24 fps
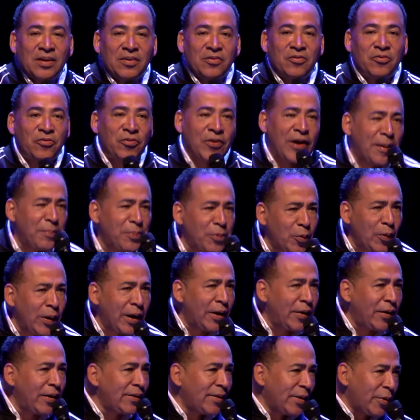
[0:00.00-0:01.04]

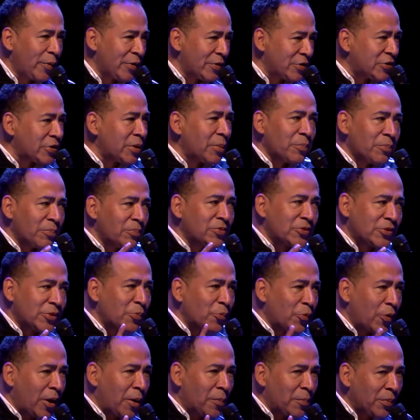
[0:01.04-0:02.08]
February, there were some,
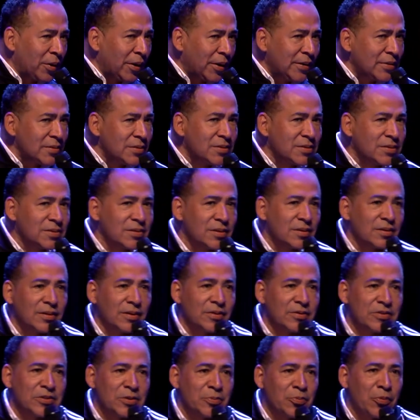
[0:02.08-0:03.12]
some rumblings.
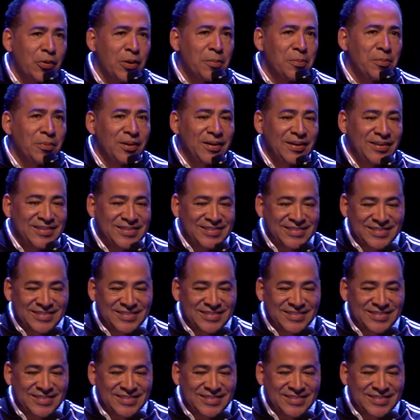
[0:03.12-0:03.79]
There's some rumblings.